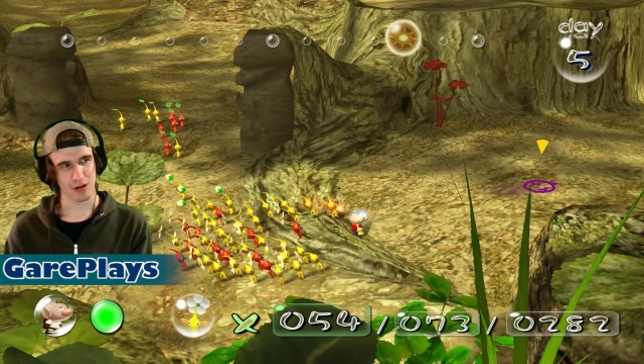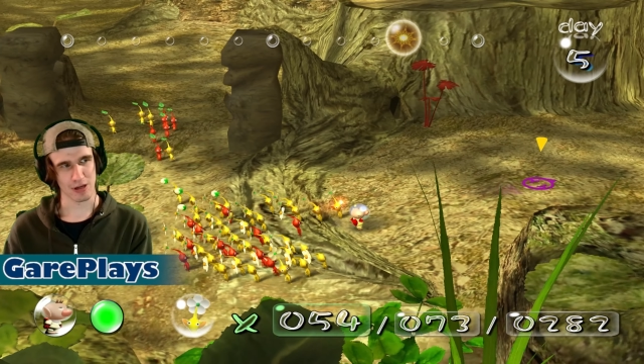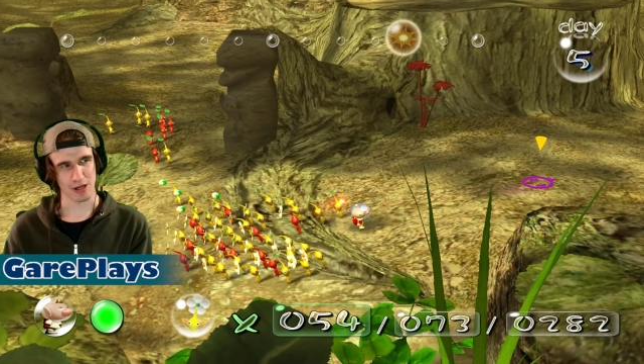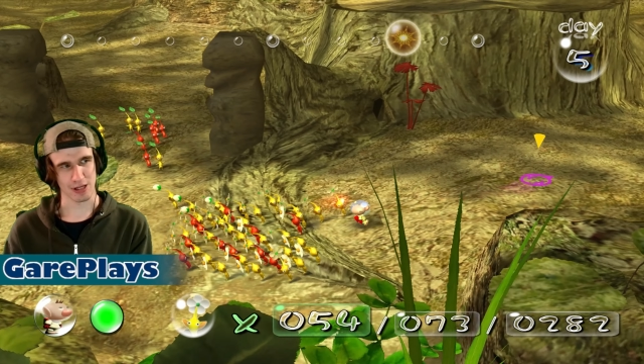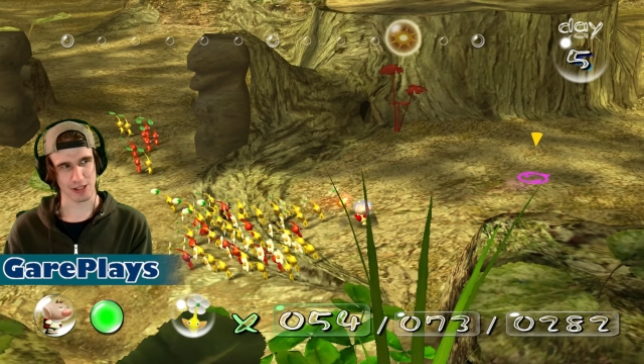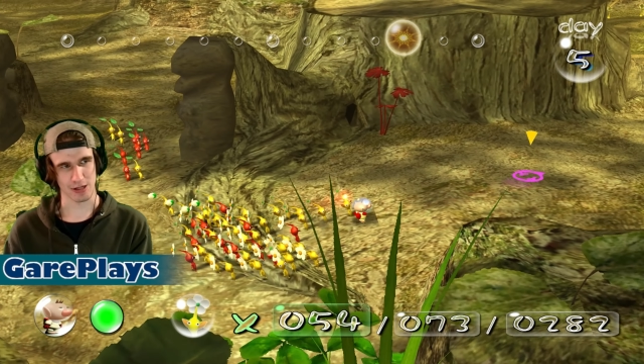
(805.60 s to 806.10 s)

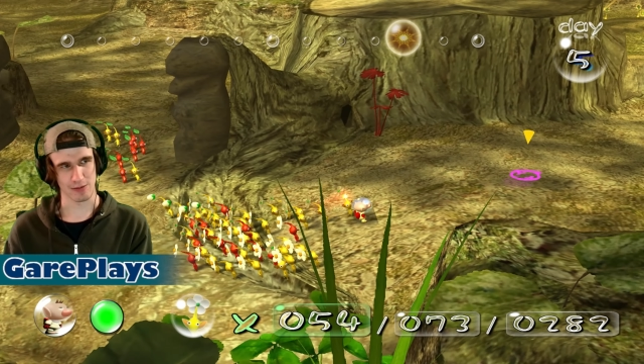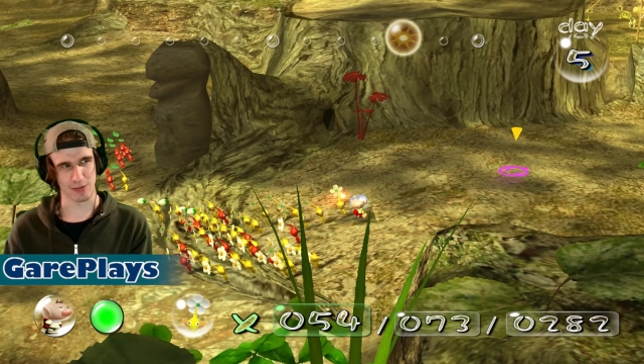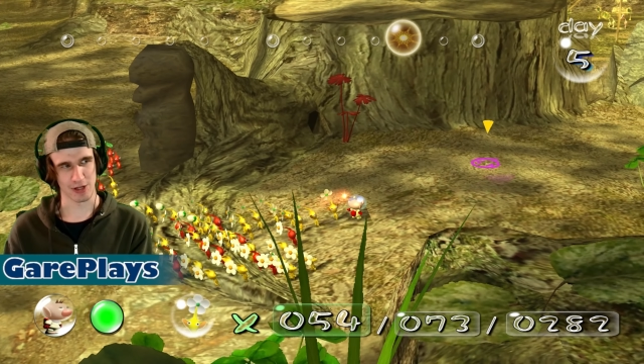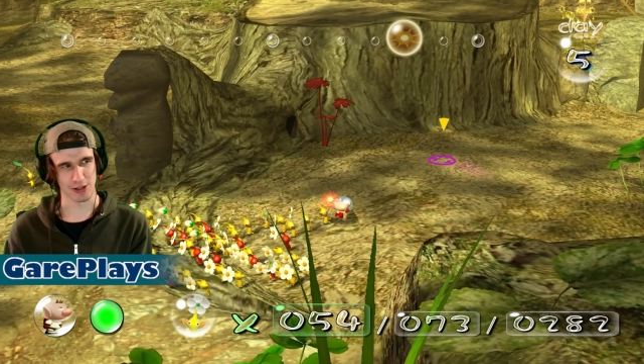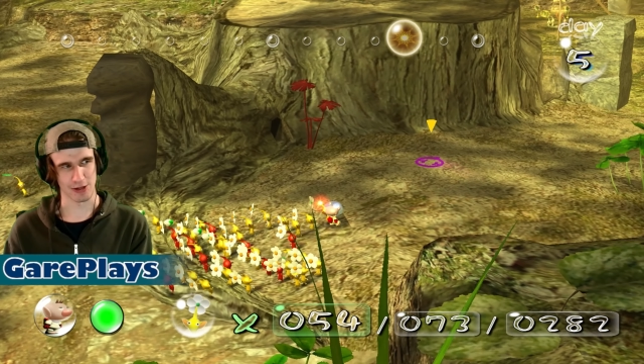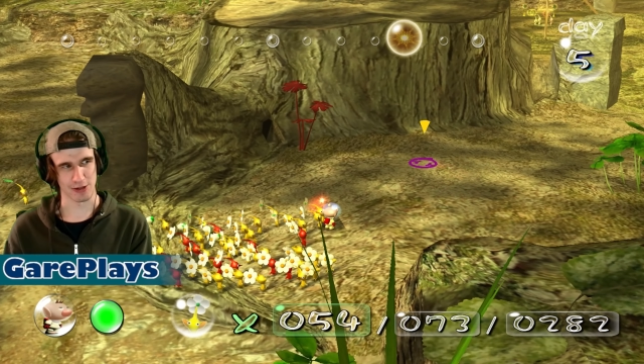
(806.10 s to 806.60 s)
Yes, come
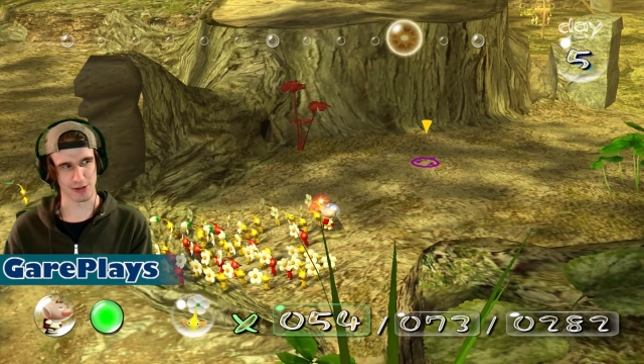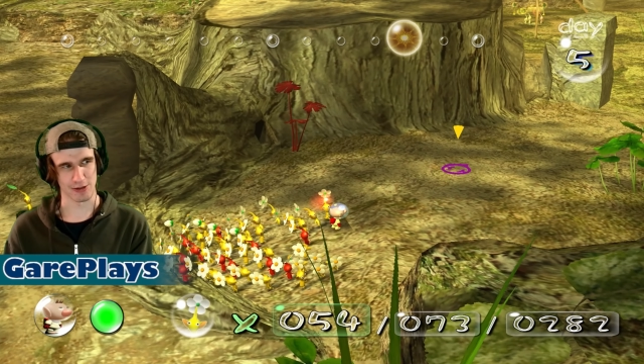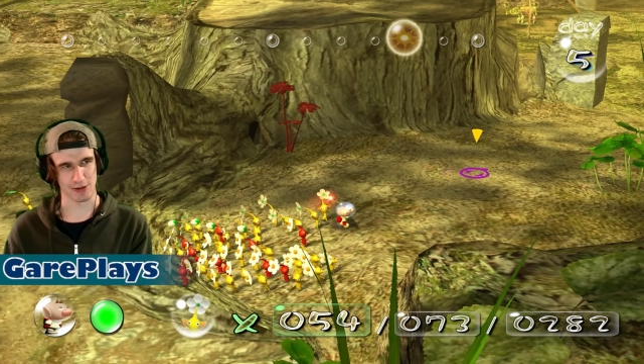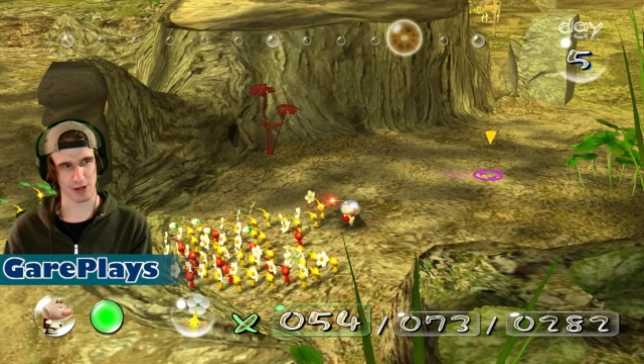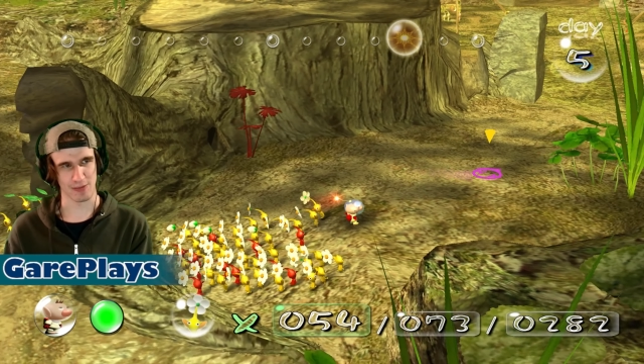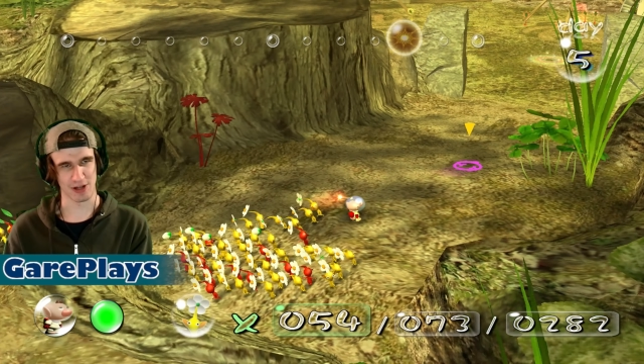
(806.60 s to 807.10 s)
hither, come